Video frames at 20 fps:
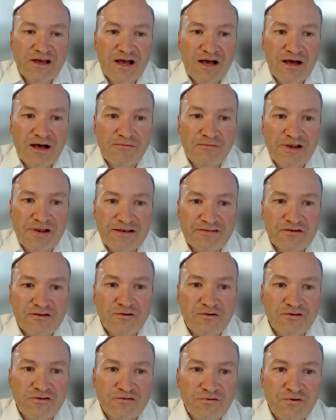less
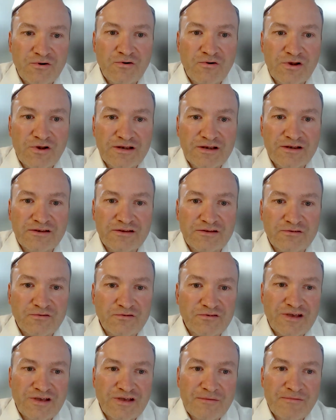control and to
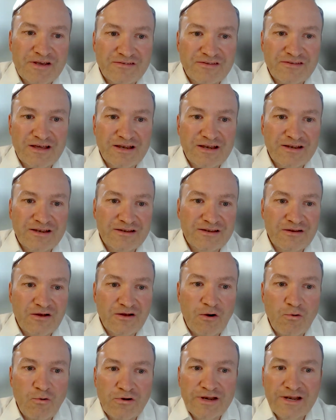some extent
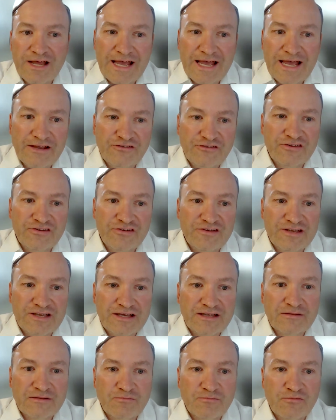own agency
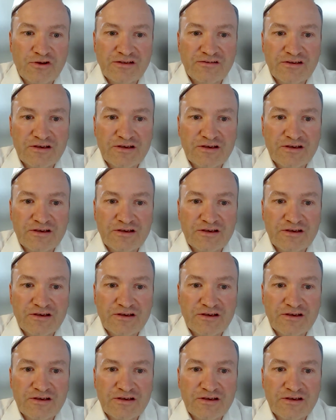that it brings